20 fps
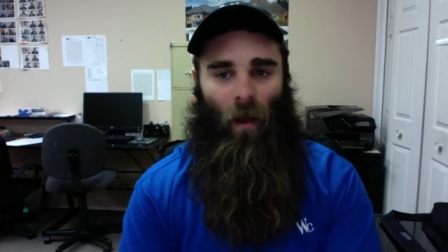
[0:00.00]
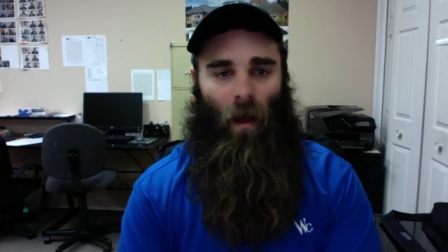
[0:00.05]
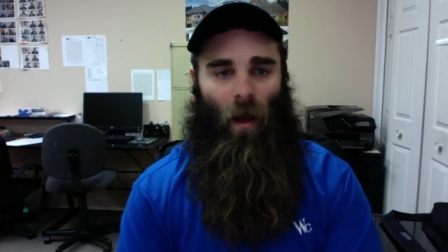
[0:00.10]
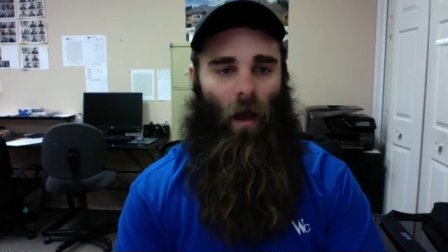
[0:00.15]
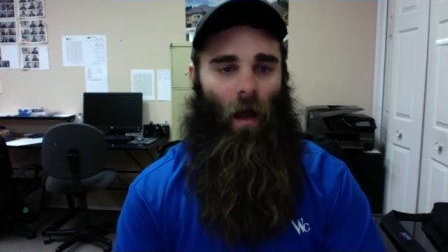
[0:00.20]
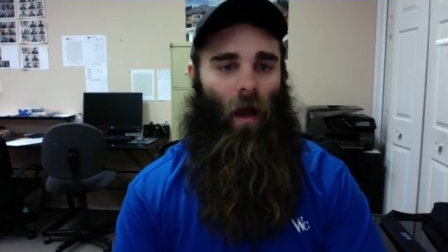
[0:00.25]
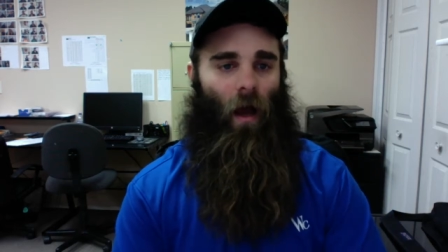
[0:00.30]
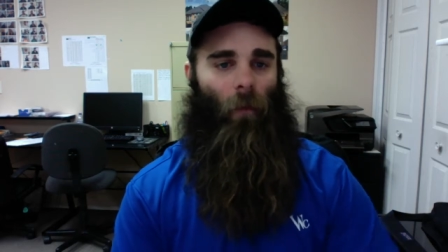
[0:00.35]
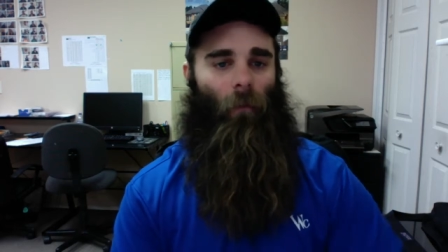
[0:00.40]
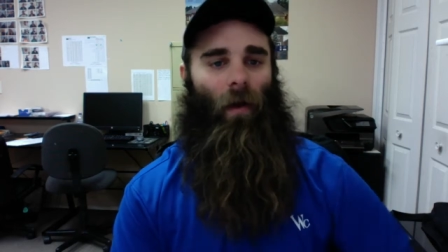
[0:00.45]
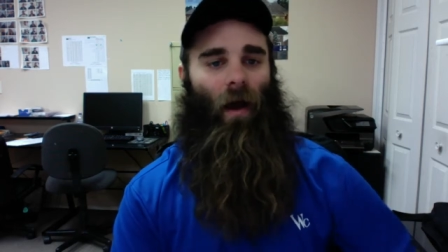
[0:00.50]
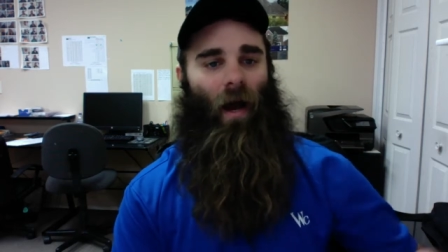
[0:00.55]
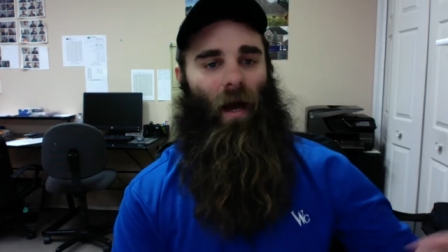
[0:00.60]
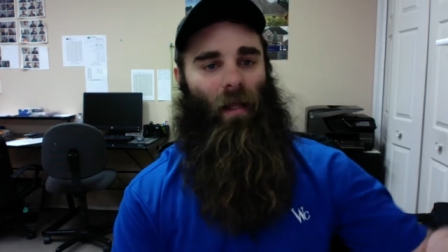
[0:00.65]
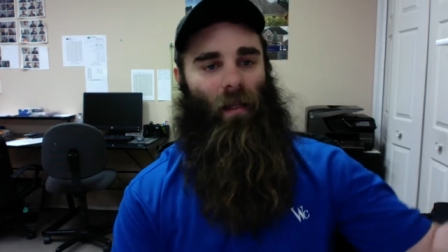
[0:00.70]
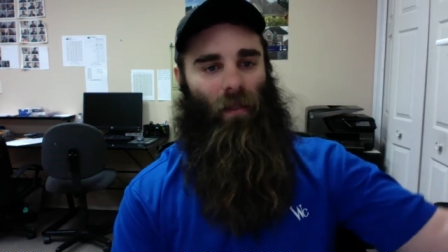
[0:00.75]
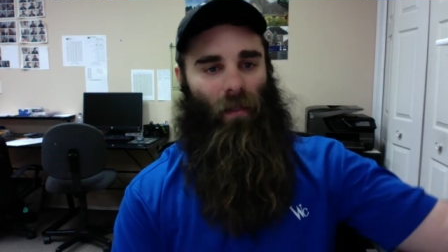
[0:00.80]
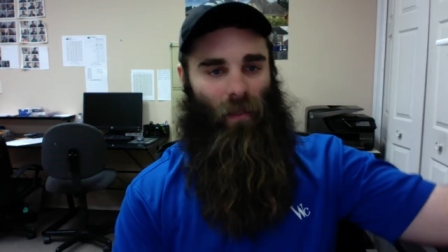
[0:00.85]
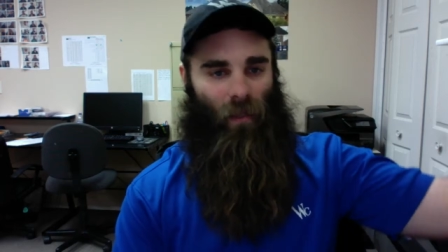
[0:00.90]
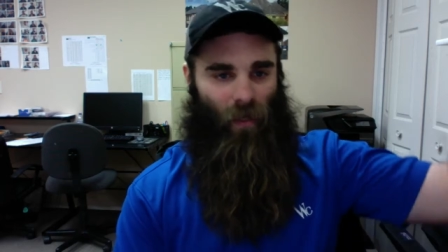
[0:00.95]

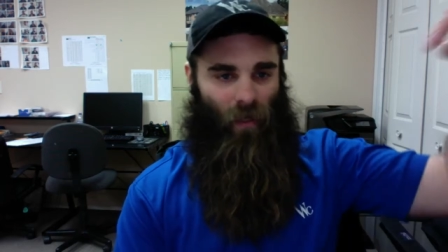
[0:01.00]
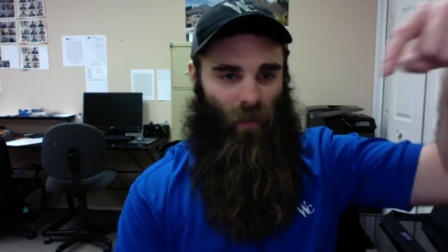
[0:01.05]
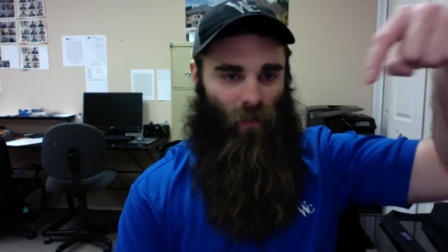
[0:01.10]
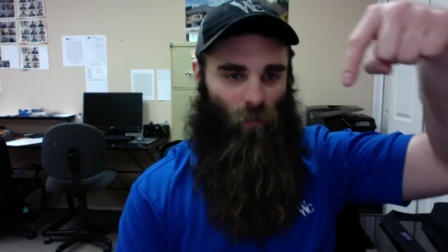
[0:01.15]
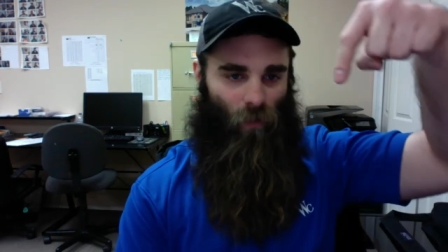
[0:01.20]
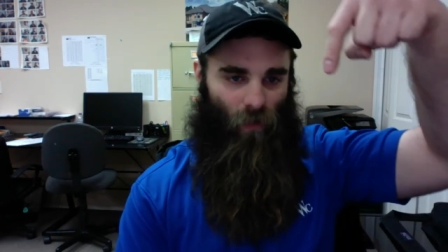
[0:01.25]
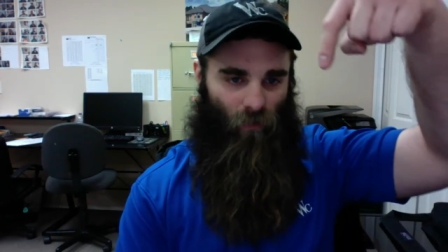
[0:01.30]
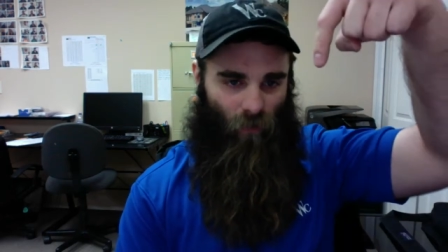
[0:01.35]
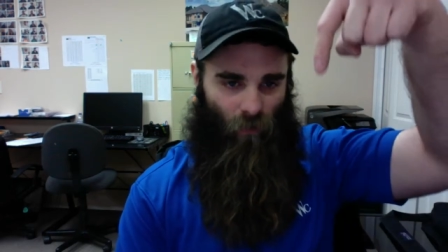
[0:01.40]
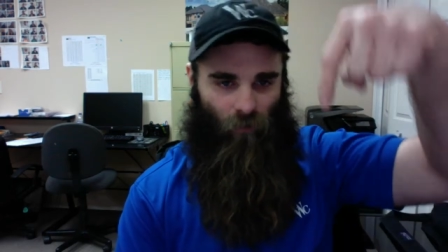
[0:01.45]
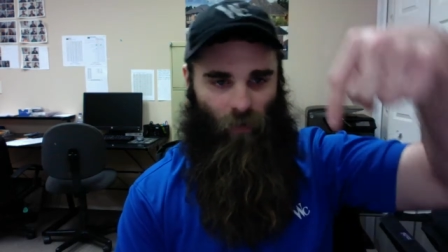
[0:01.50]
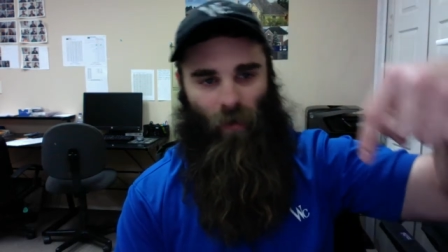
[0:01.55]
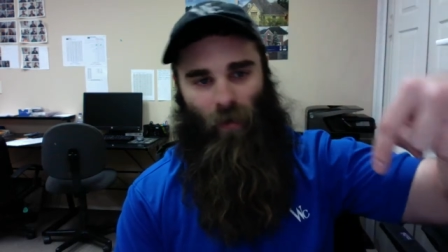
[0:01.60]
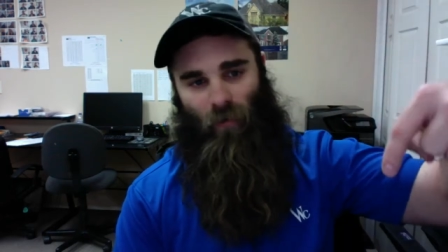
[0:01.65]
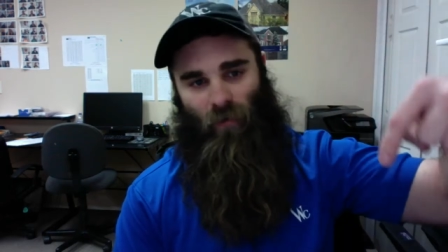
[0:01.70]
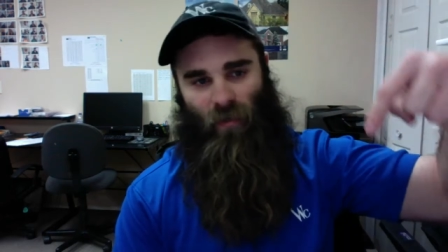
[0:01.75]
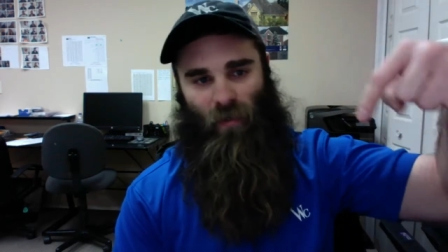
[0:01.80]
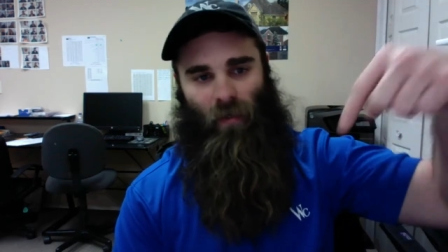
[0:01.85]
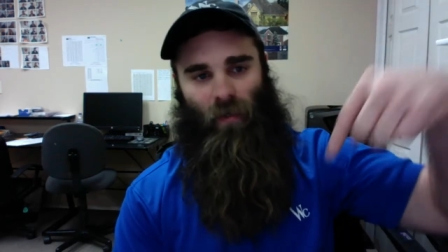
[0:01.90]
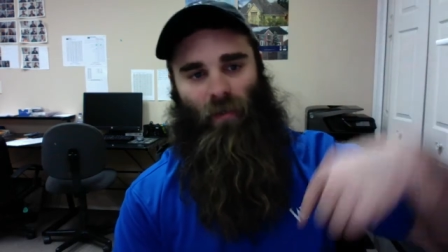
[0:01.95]
I've linked one of our
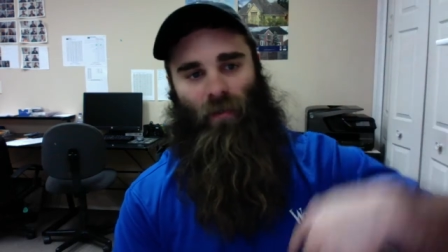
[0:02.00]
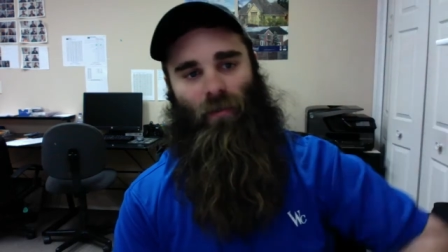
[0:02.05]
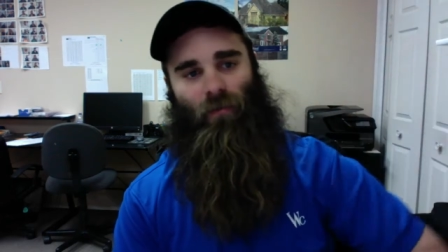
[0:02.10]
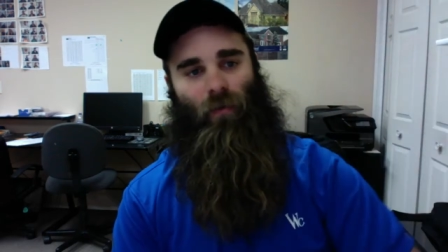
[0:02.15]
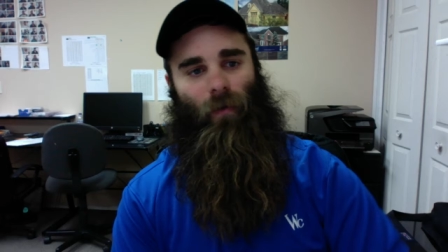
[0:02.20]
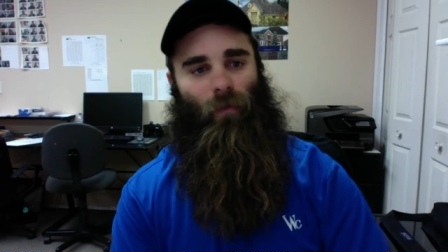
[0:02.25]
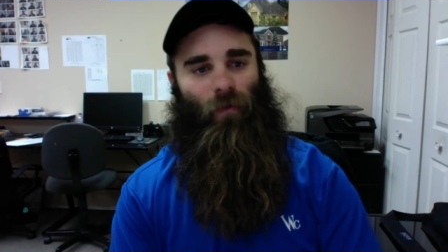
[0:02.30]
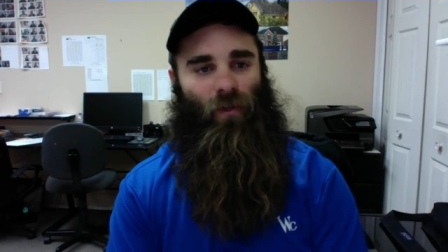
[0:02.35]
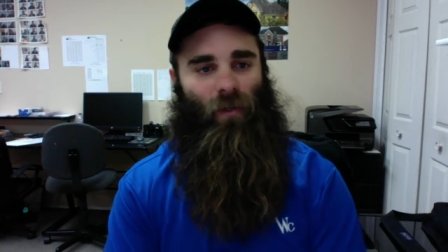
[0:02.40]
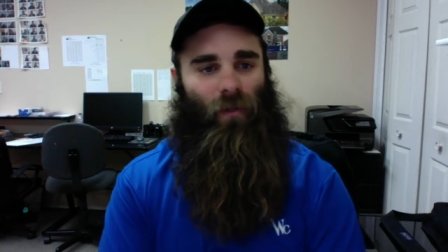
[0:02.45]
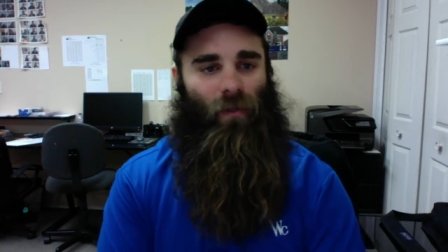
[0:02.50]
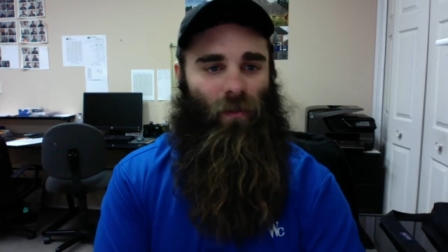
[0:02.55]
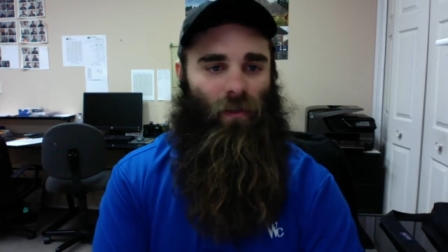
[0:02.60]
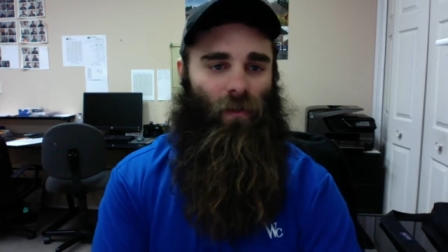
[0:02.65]
videos in the description